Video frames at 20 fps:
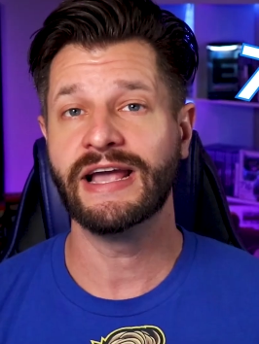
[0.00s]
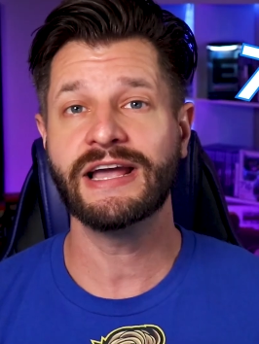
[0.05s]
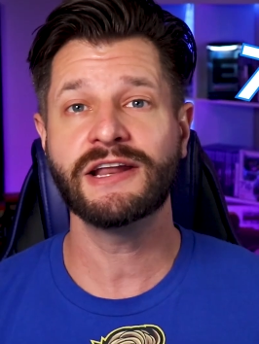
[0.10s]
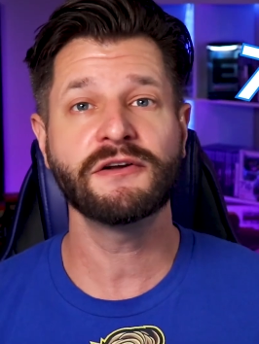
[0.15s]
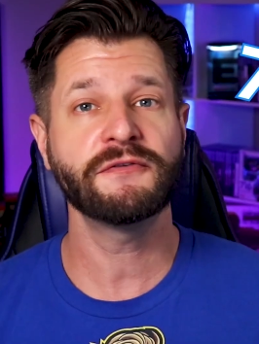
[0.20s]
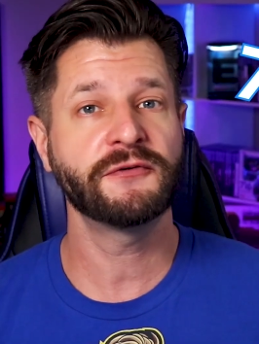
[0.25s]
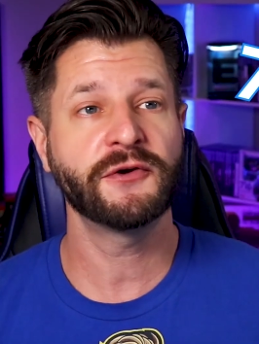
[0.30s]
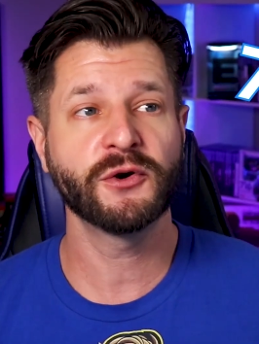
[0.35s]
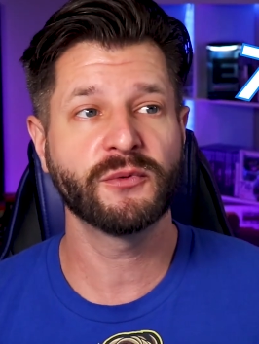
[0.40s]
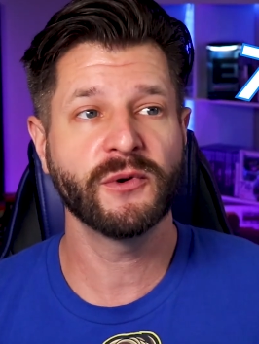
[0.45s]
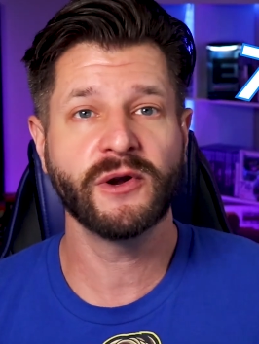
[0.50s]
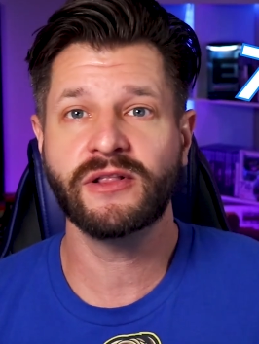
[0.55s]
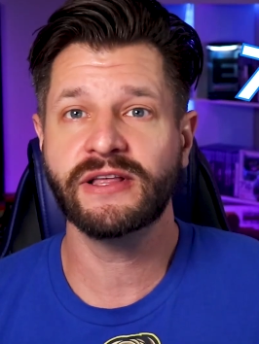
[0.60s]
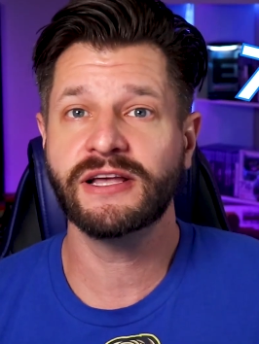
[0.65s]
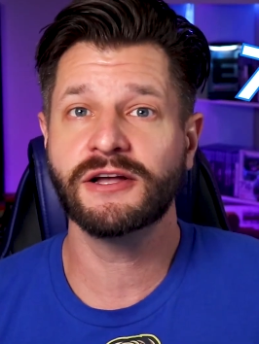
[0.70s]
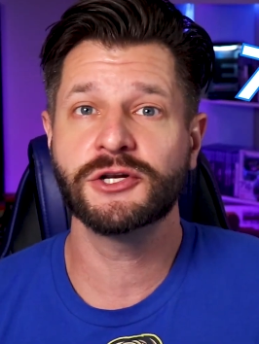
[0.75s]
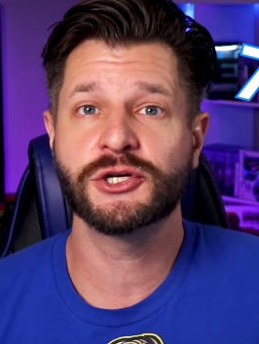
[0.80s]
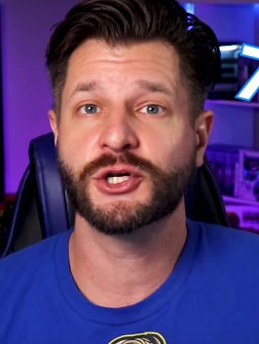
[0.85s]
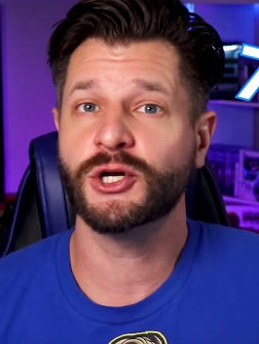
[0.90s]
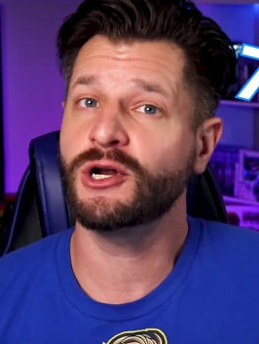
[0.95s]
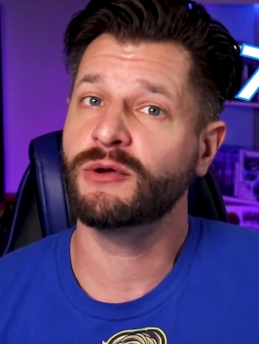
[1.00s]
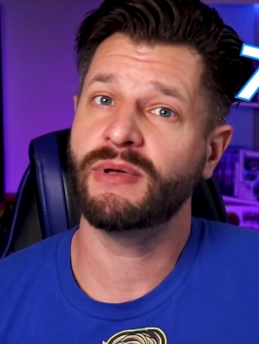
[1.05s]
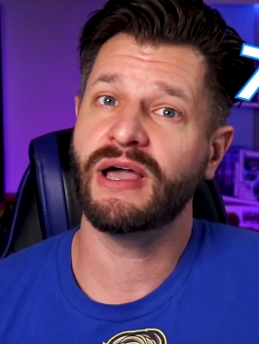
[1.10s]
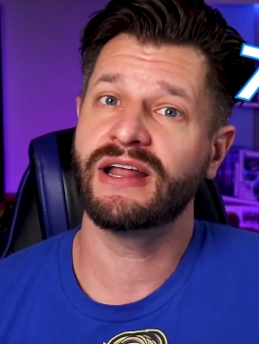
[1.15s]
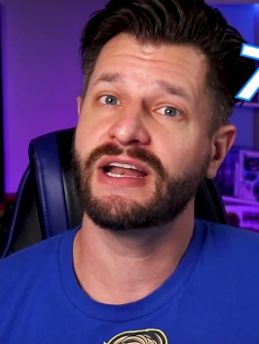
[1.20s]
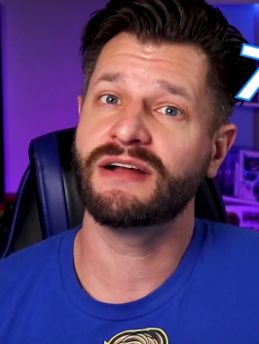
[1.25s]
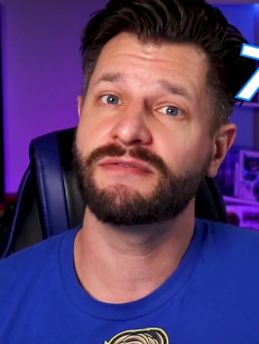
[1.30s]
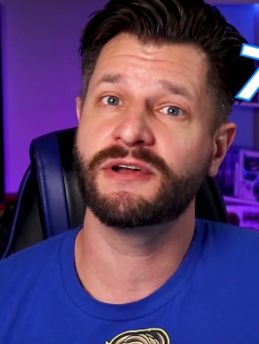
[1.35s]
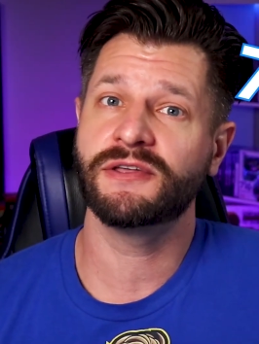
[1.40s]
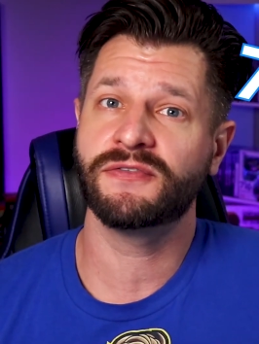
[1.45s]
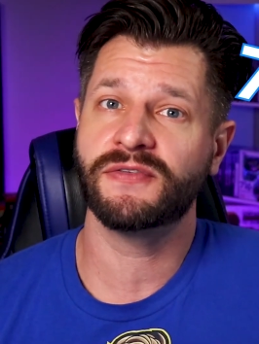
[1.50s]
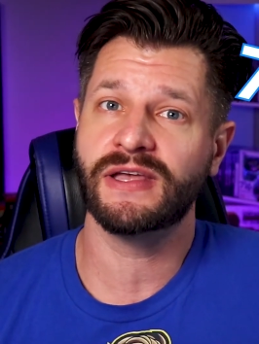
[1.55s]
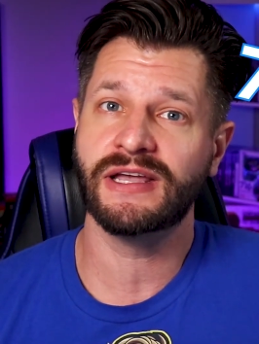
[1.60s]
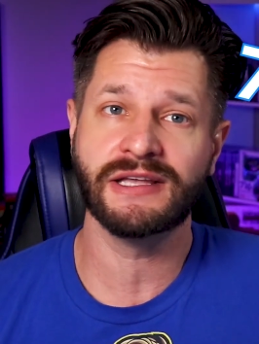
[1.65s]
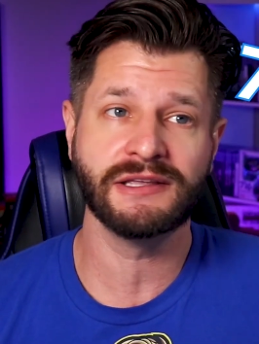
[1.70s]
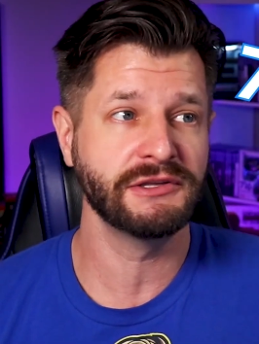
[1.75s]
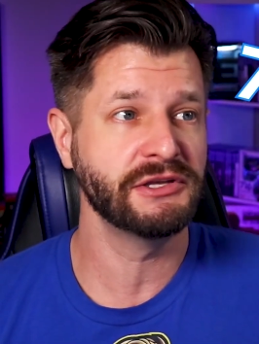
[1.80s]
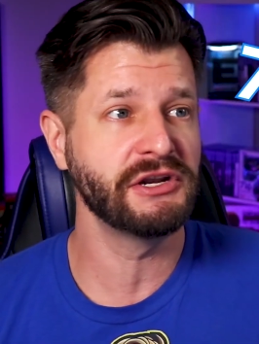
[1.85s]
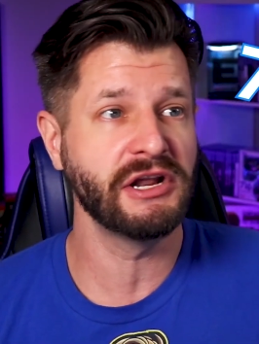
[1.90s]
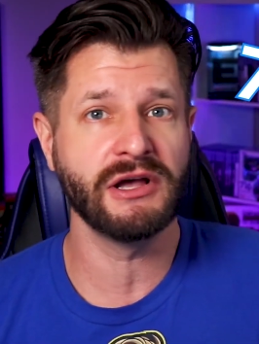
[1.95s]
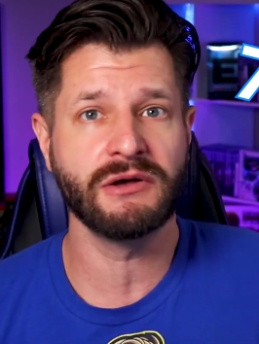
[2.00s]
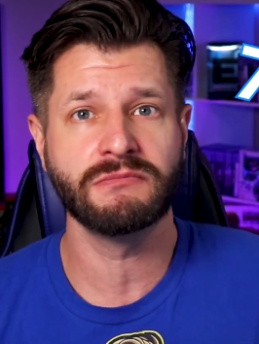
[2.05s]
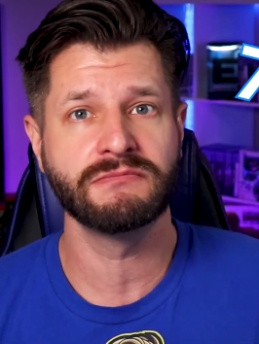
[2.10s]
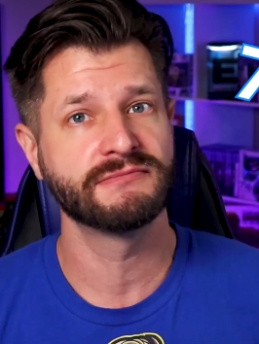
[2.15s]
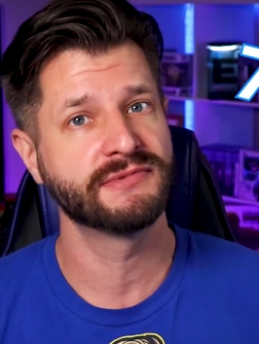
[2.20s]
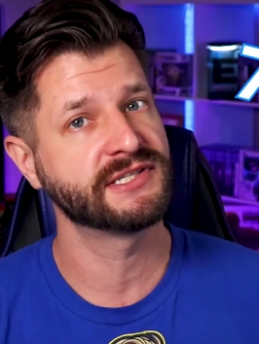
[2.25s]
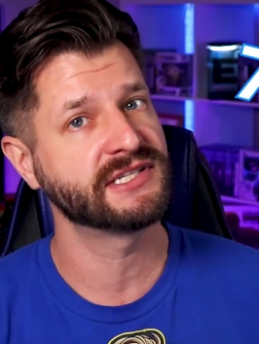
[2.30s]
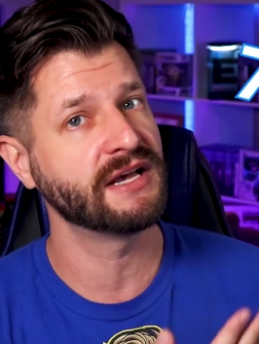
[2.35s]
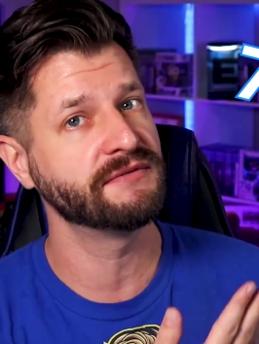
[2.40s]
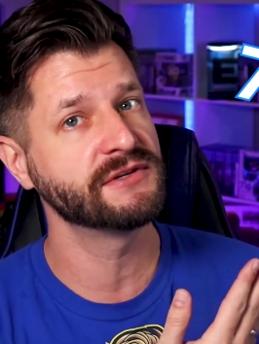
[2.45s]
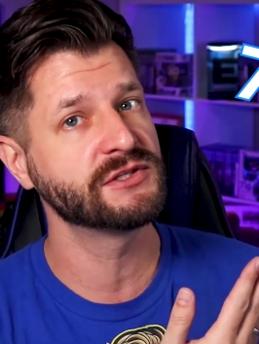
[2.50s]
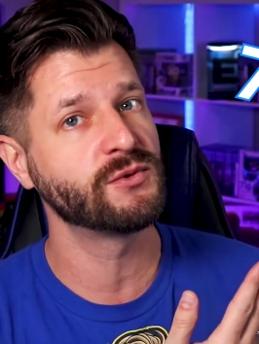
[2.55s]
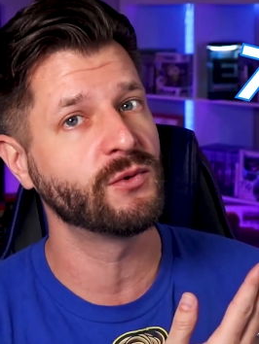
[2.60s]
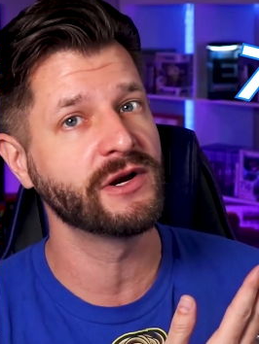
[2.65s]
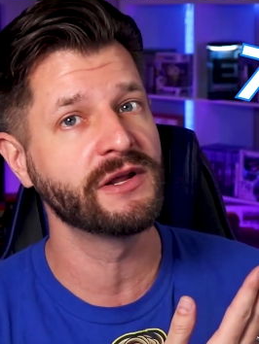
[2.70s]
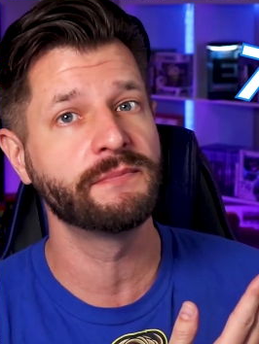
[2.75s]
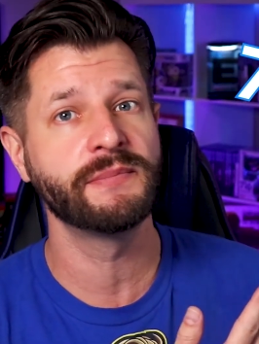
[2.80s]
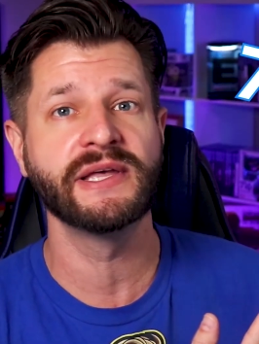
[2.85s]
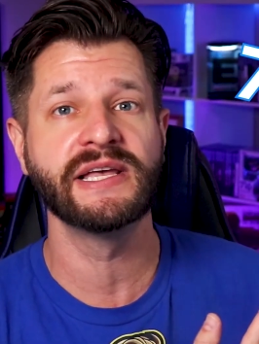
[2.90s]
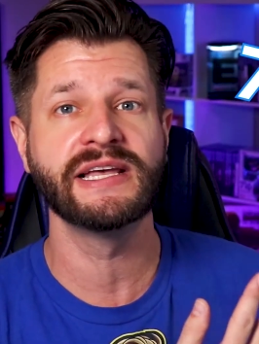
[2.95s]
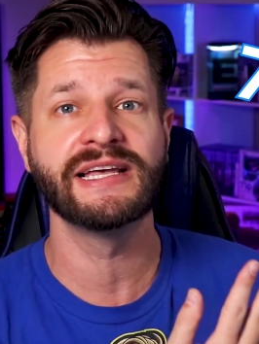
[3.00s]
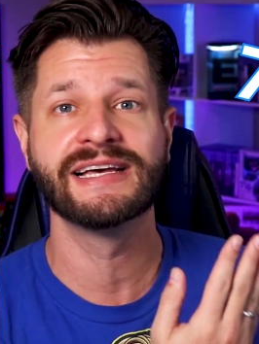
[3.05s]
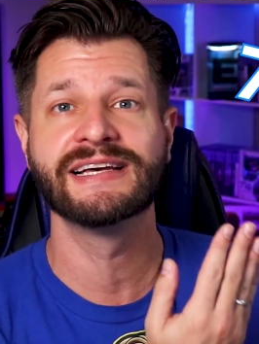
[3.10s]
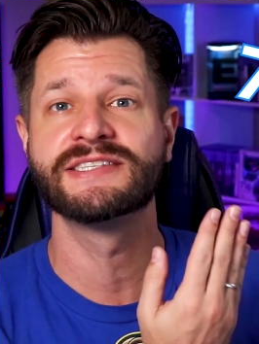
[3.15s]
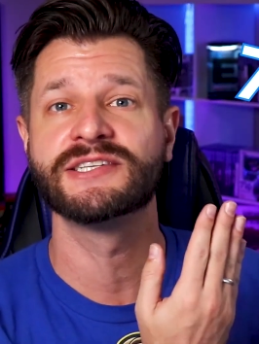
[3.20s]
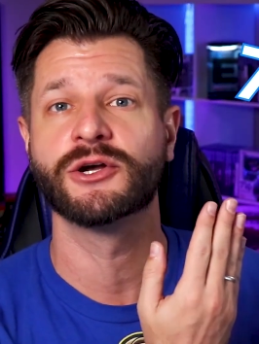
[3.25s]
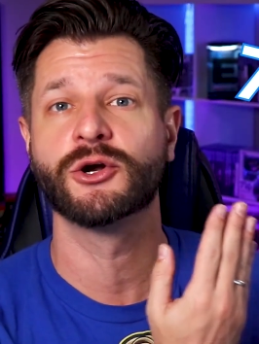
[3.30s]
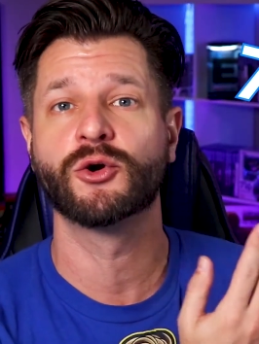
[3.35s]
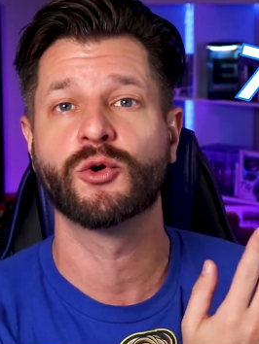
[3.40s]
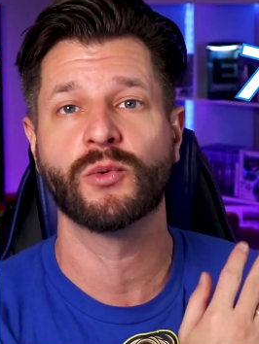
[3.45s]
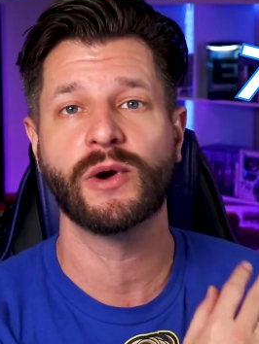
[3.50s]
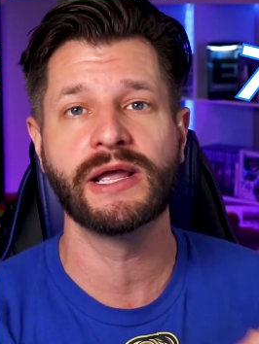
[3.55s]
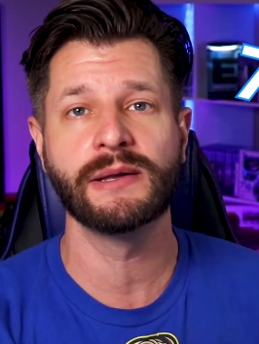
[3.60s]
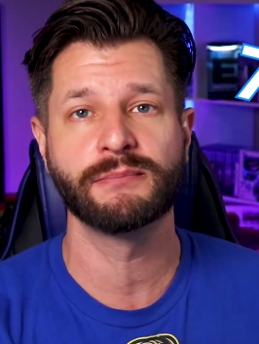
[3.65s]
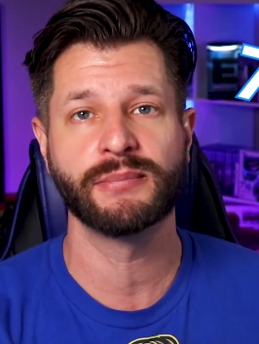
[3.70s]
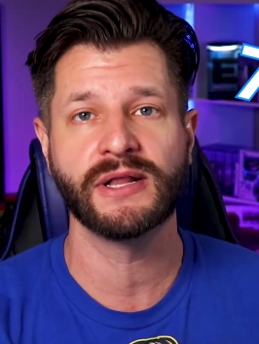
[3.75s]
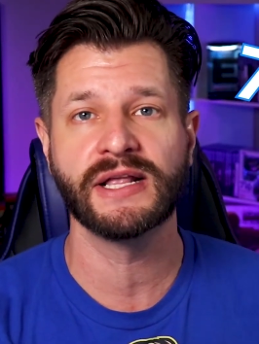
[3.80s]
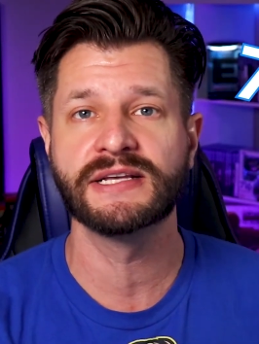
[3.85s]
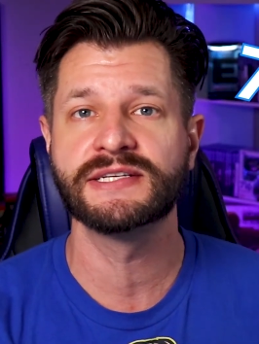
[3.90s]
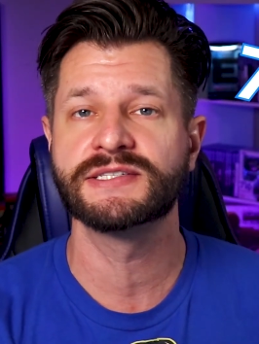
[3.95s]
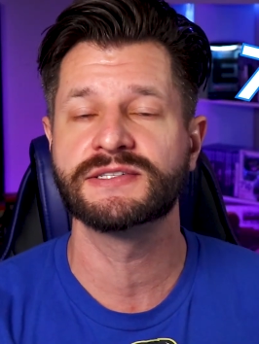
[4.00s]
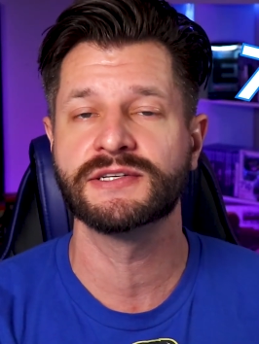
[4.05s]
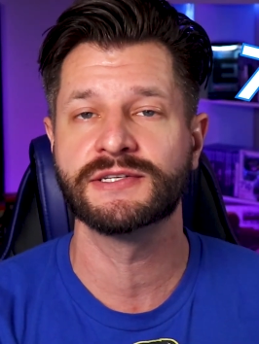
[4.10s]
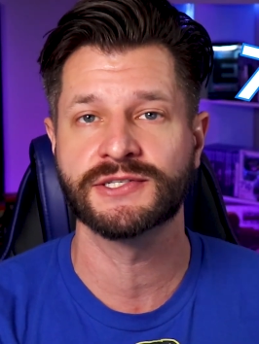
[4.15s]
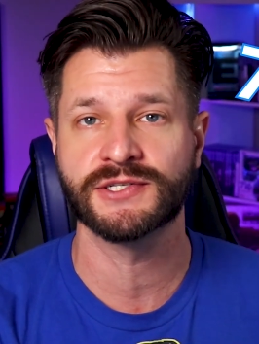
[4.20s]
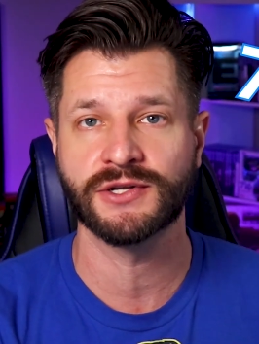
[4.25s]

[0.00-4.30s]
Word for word: And if you're really unsure about everything, you know, 720p is a great place to